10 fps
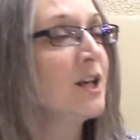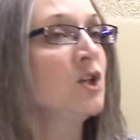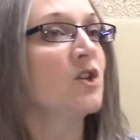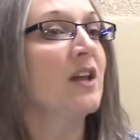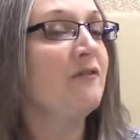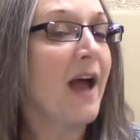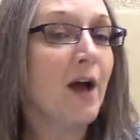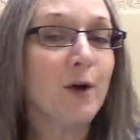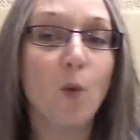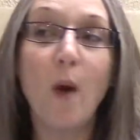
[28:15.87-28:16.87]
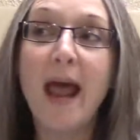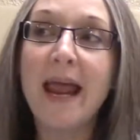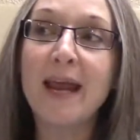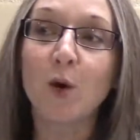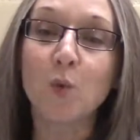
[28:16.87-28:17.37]
So they found a
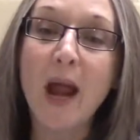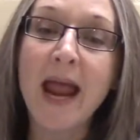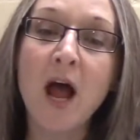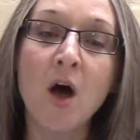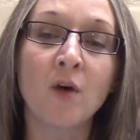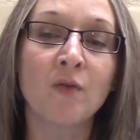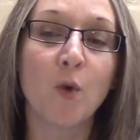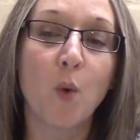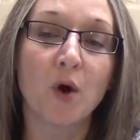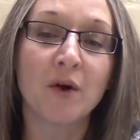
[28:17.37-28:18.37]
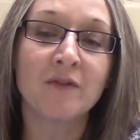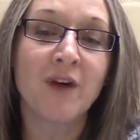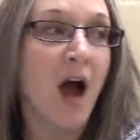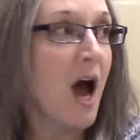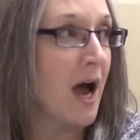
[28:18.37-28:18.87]
way around the Word of
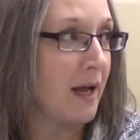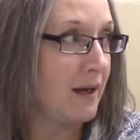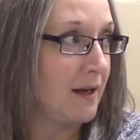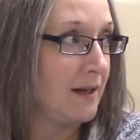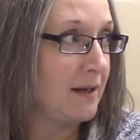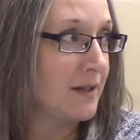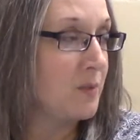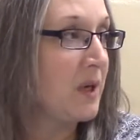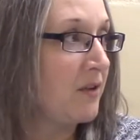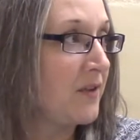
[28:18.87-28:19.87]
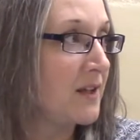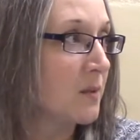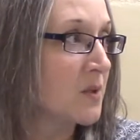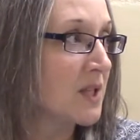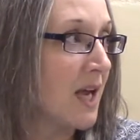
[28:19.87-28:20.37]
God to benefit
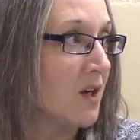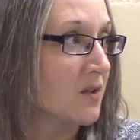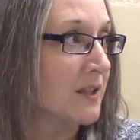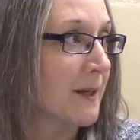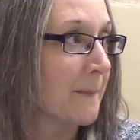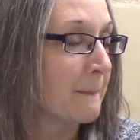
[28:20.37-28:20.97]
themselves.